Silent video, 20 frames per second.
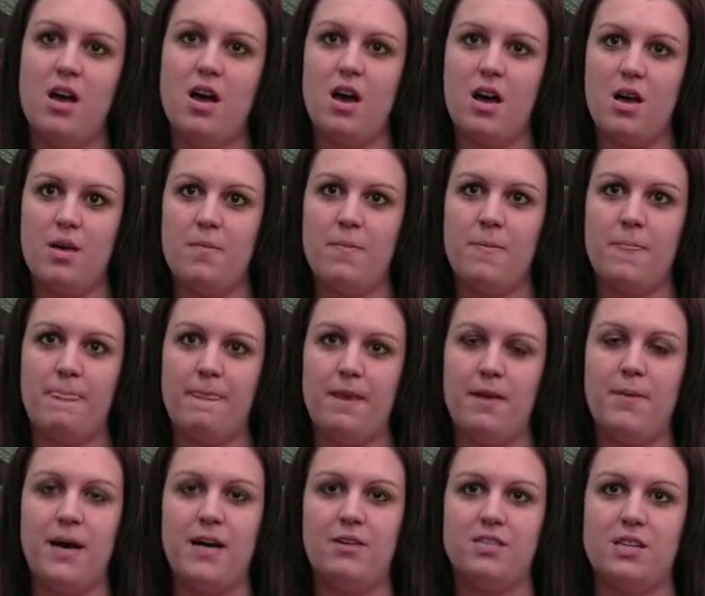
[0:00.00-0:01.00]

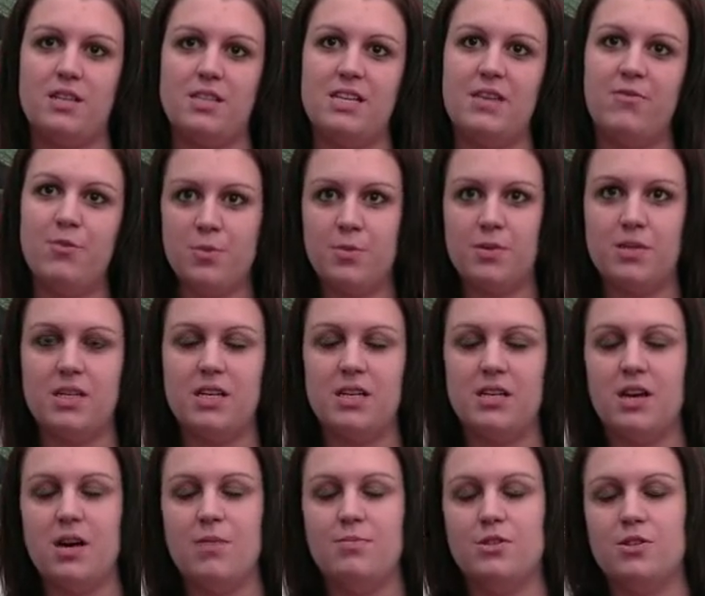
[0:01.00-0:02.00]
about us, everybody
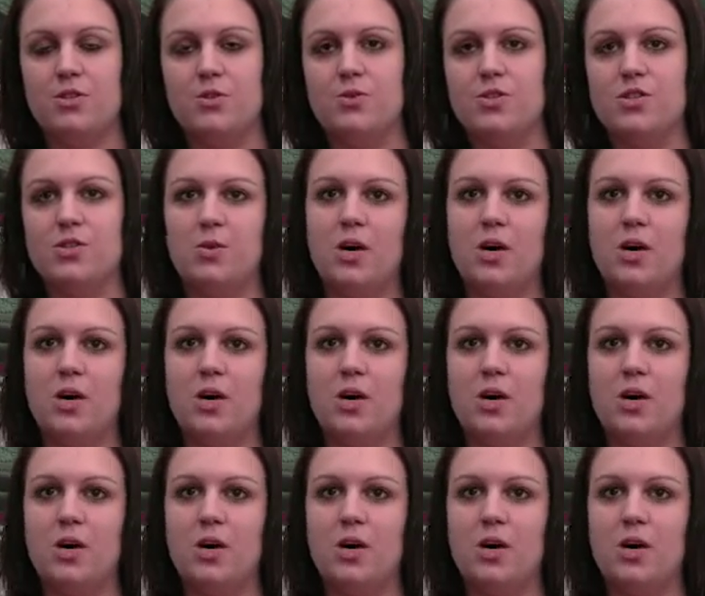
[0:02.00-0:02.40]
could come and talk